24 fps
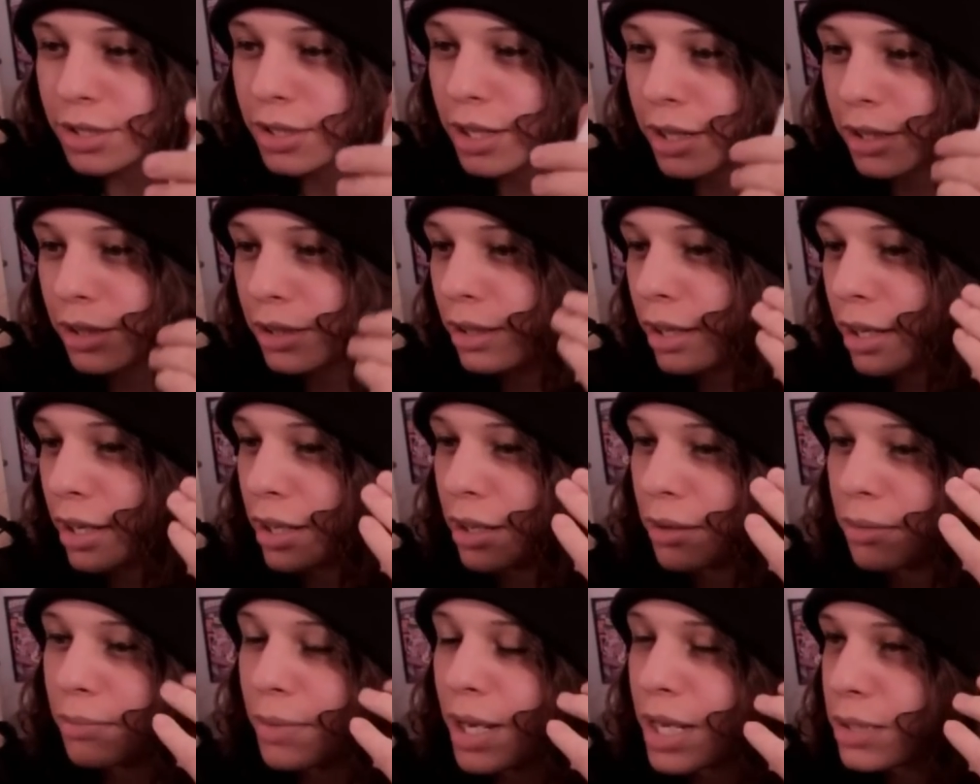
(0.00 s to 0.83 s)

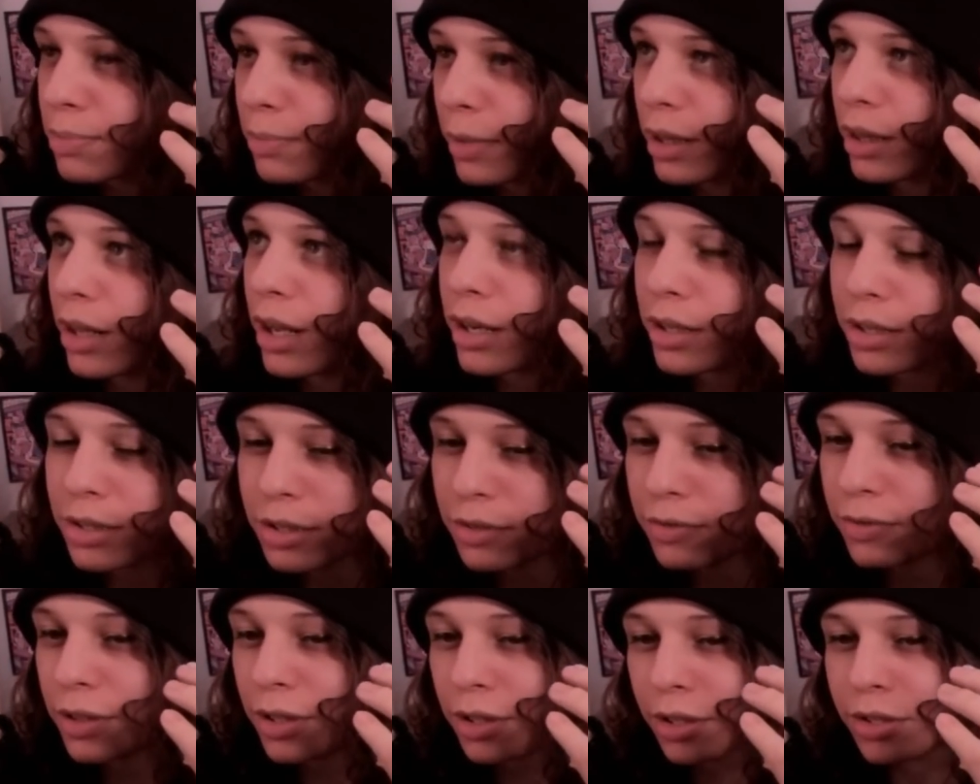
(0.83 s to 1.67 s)
It makes my lungs
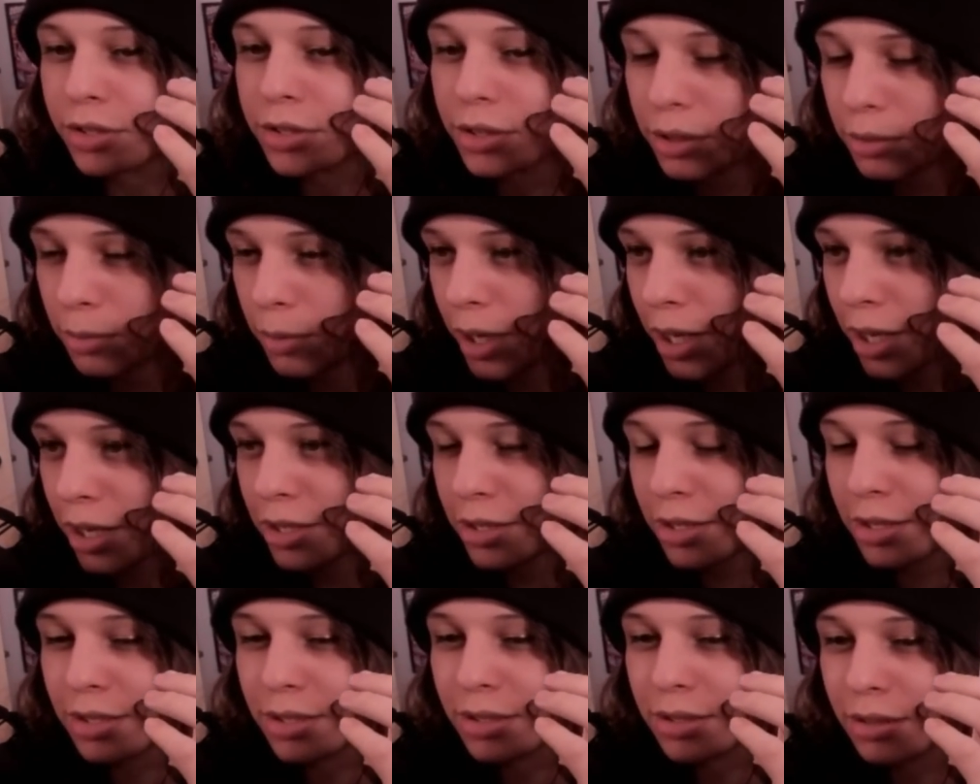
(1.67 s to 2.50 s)
feel a certain way
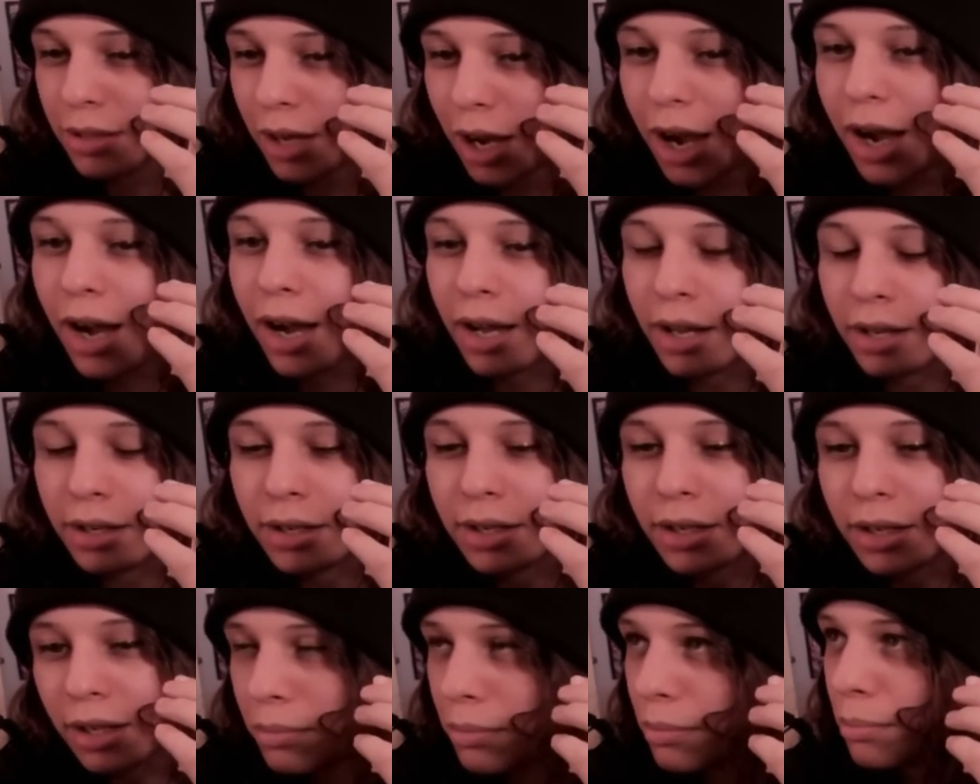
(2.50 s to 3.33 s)
because it's hot,
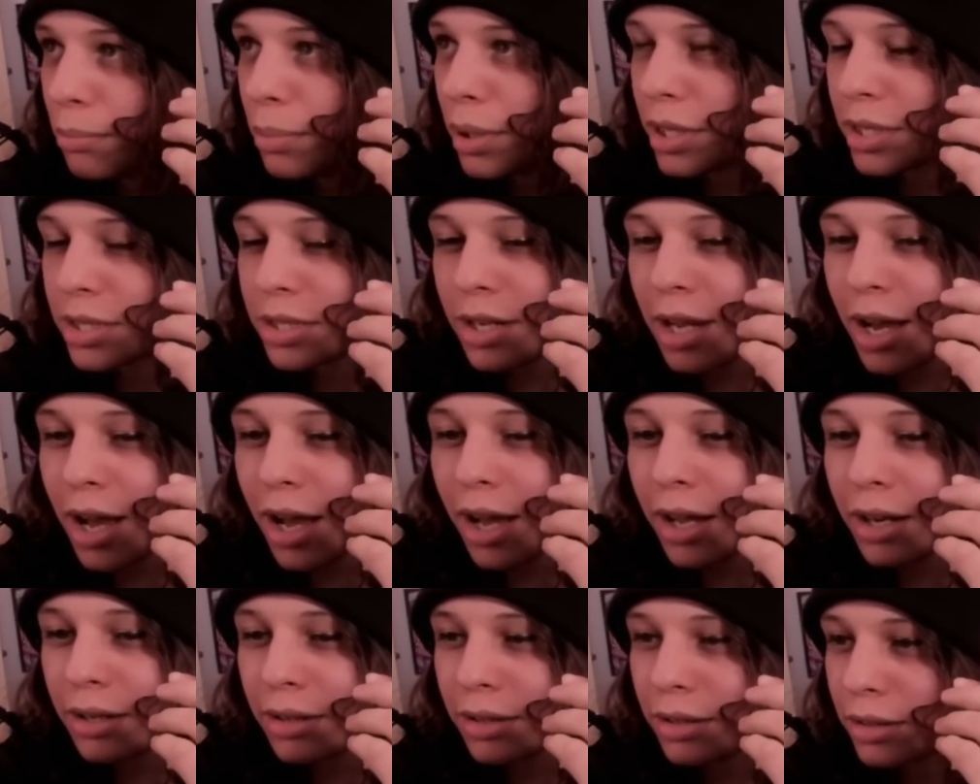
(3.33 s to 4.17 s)
but it's
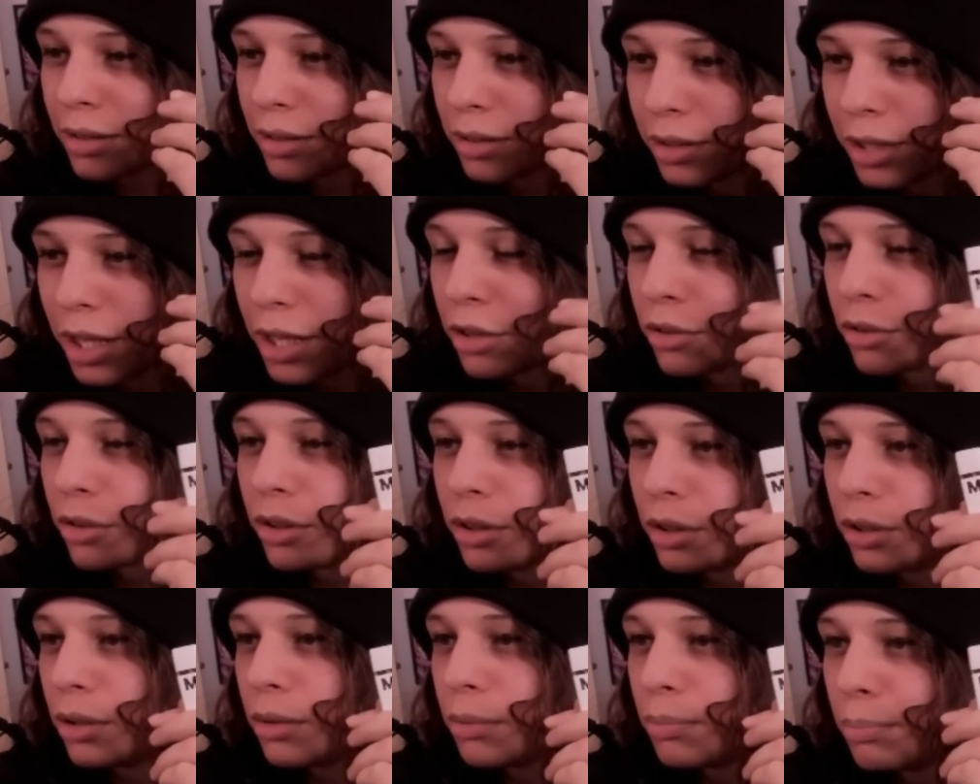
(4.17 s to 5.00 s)
not
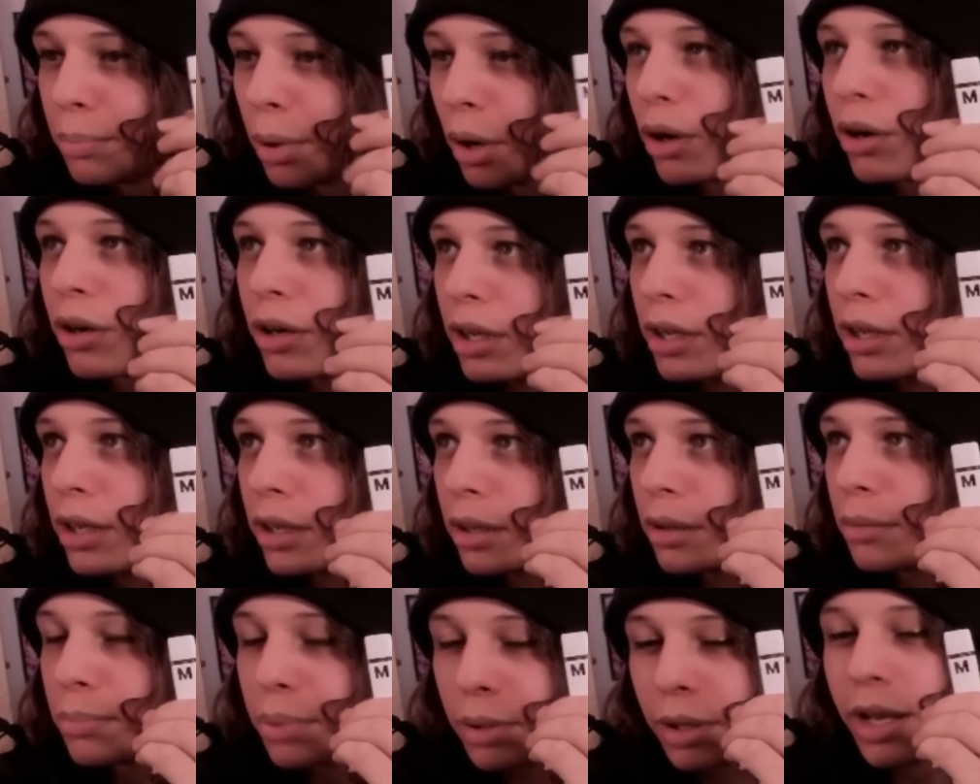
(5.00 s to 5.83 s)
literal
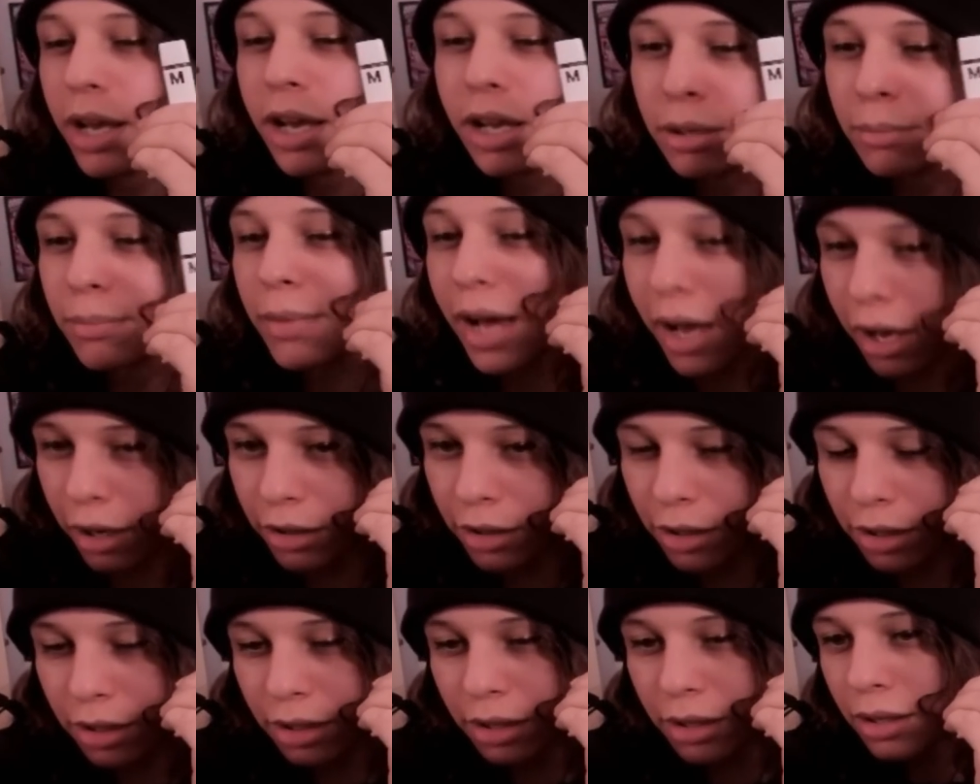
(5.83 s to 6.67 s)
burning plant
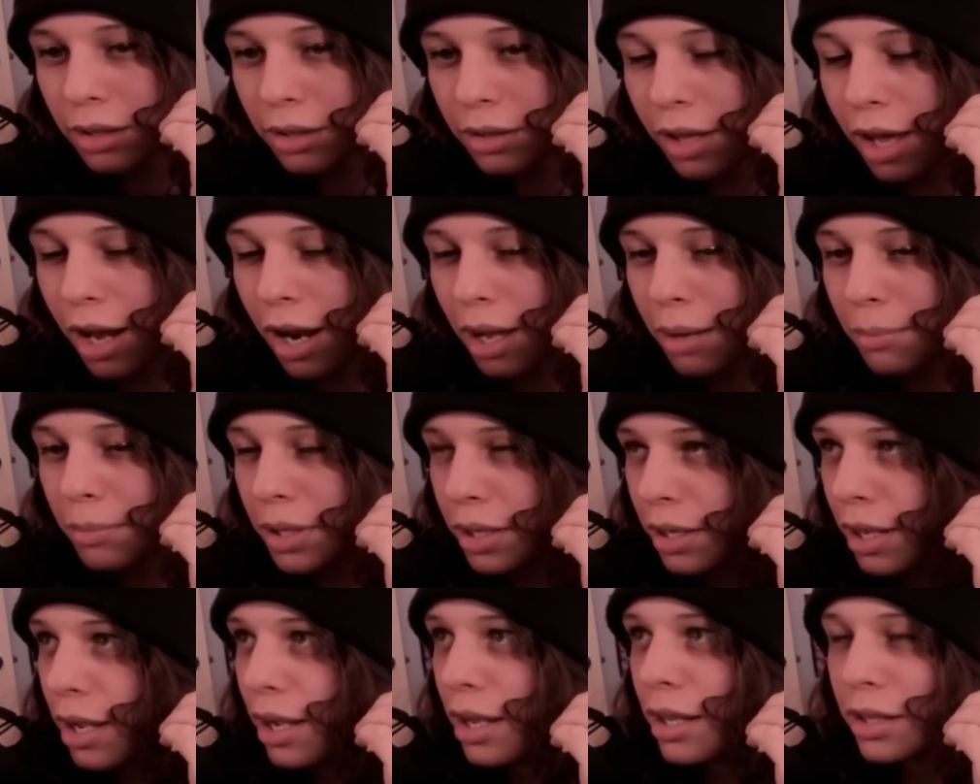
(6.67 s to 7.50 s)
matter that I'm
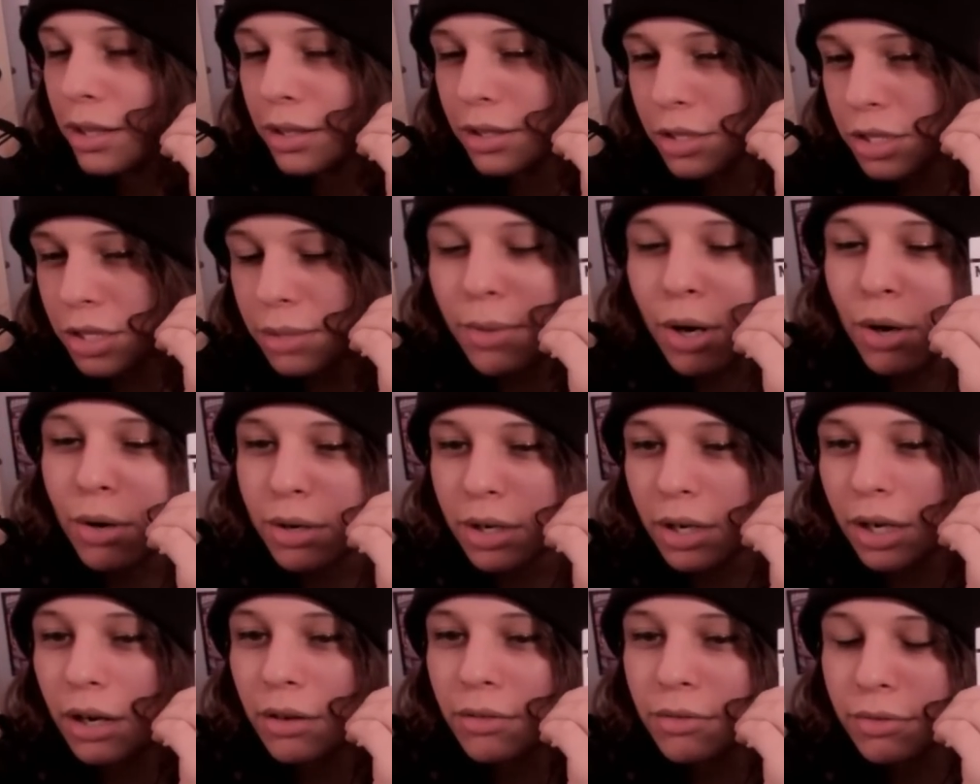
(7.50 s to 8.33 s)
inhaling the smoke
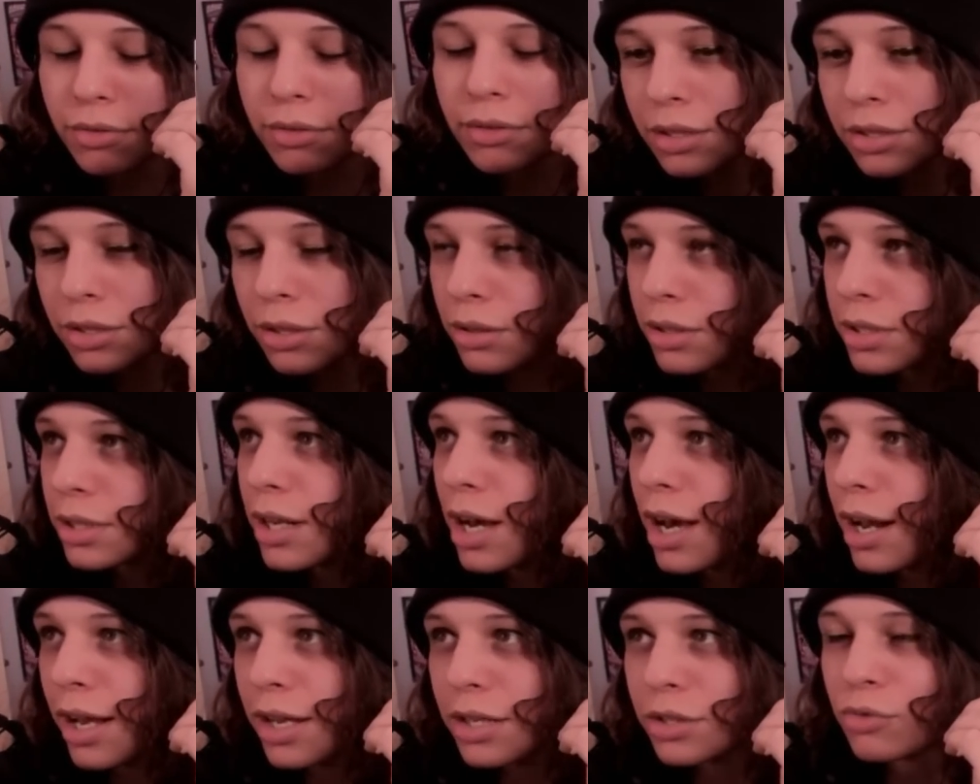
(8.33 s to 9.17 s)
of, so it's
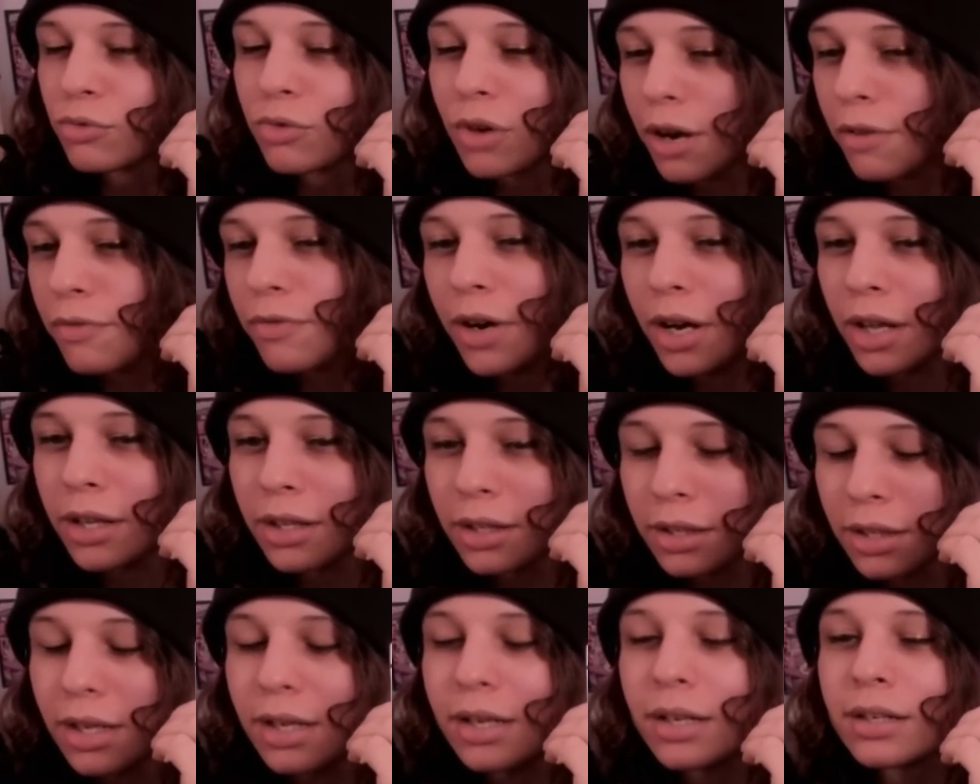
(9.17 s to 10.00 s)
not as rough on the
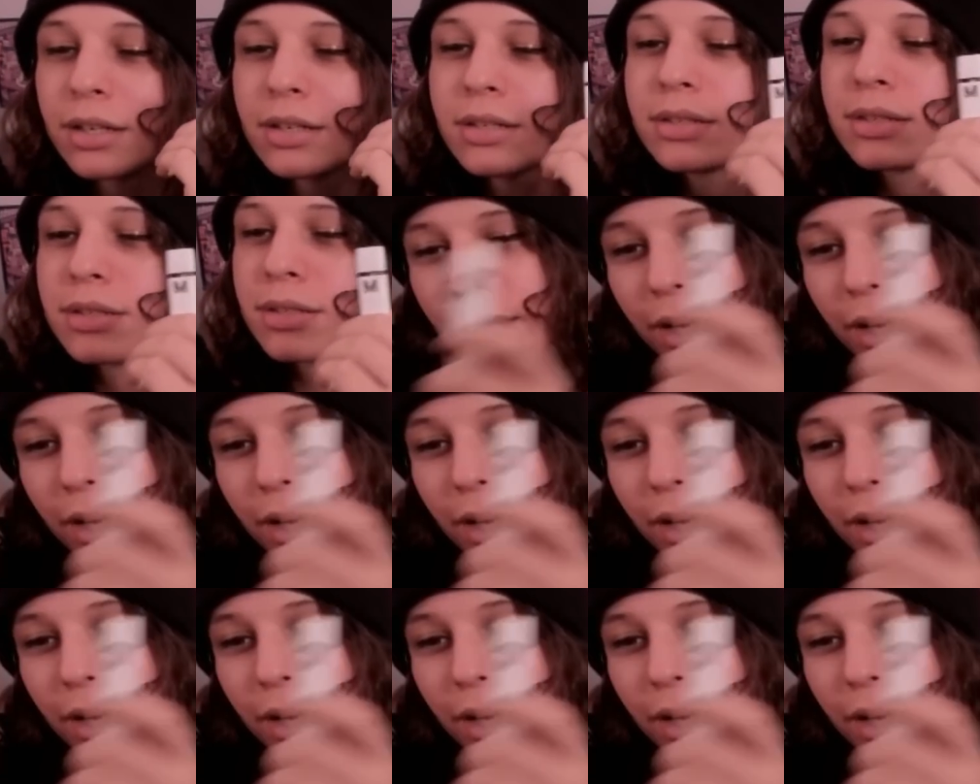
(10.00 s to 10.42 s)
lungs.